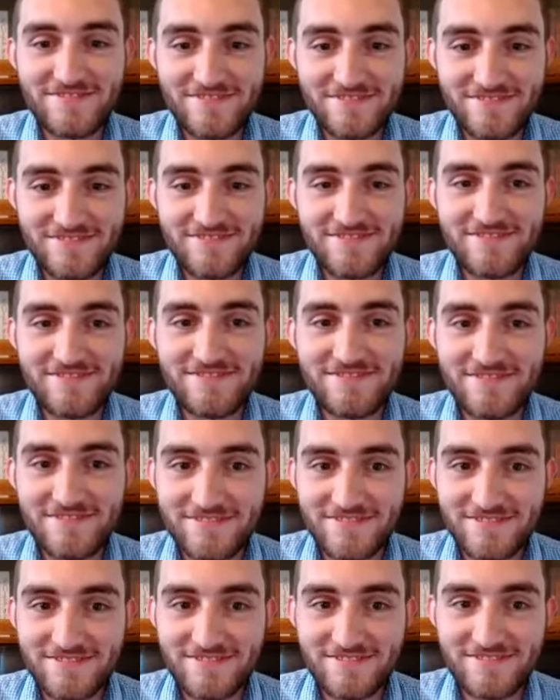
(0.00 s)

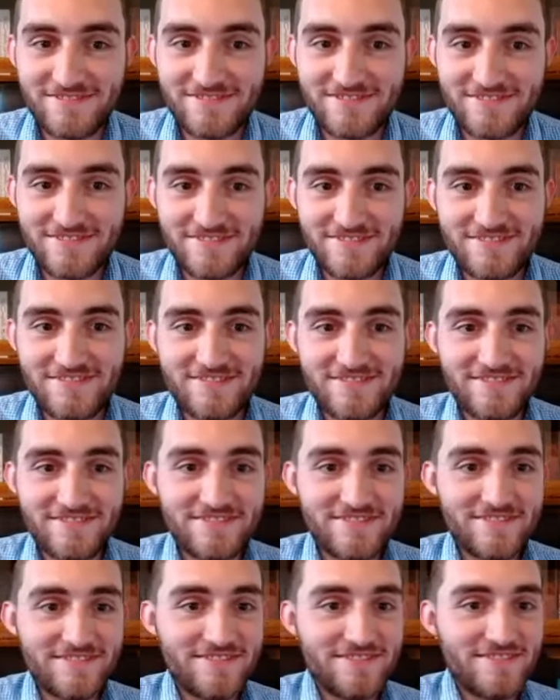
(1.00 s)

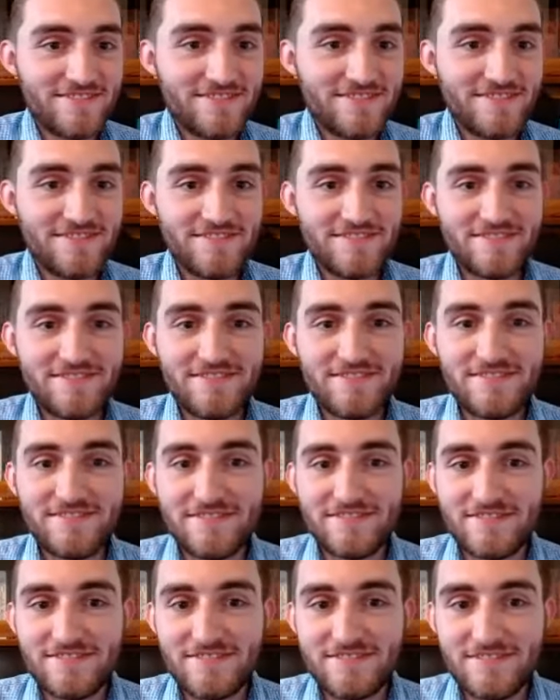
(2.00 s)

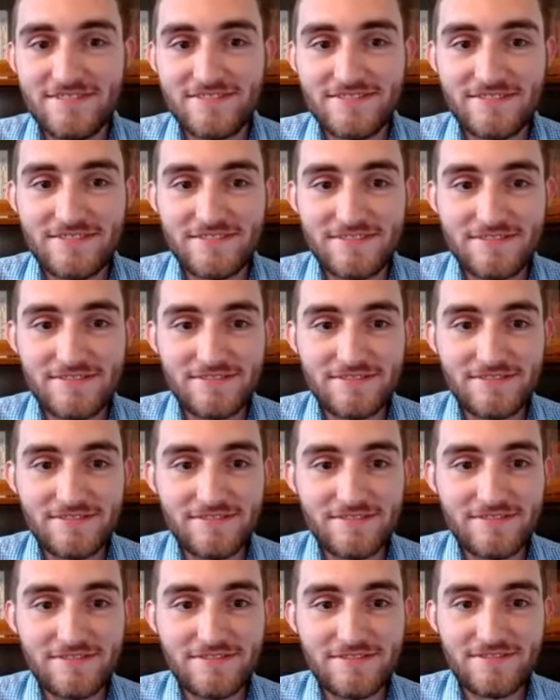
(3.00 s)

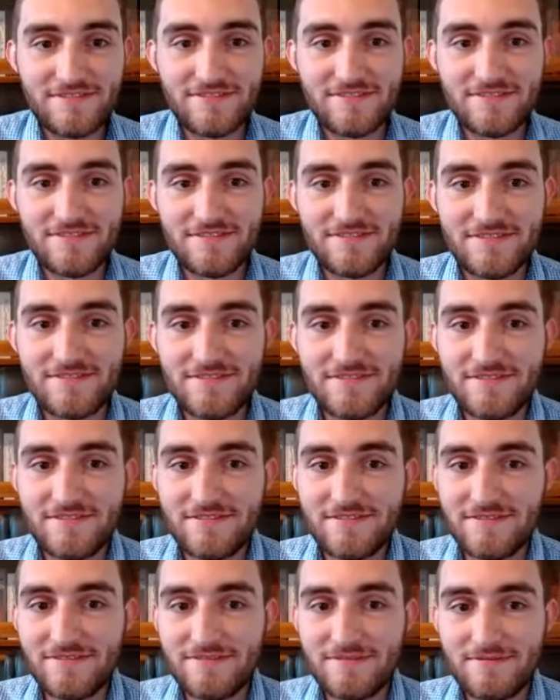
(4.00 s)

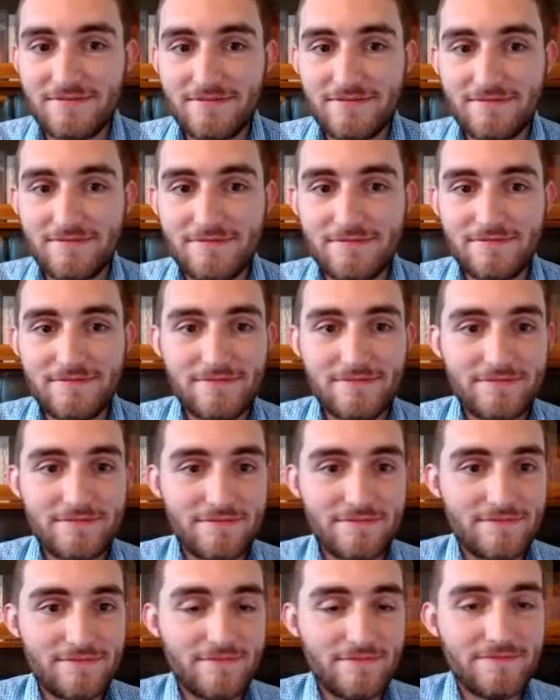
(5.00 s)

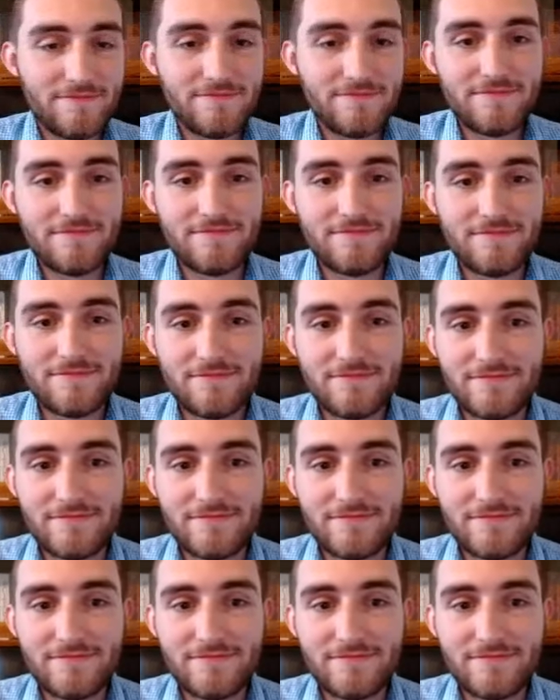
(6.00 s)
[no speech]